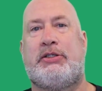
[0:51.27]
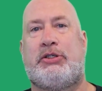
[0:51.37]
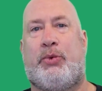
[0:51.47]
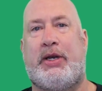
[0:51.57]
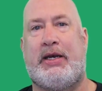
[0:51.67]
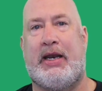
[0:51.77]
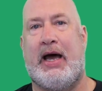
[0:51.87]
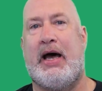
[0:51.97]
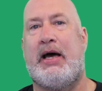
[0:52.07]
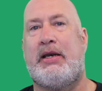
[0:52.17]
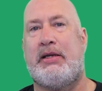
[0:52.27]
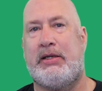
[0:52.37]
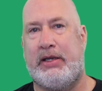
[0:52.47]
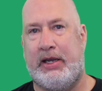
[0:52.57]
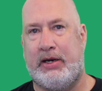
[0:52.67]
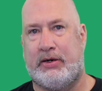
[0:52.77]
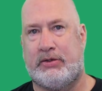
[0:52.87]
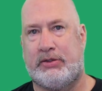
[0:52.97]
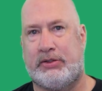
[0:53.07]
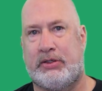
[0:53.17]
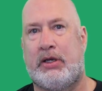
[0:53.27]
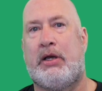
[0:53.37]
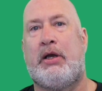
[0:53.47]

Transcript: So in nine years,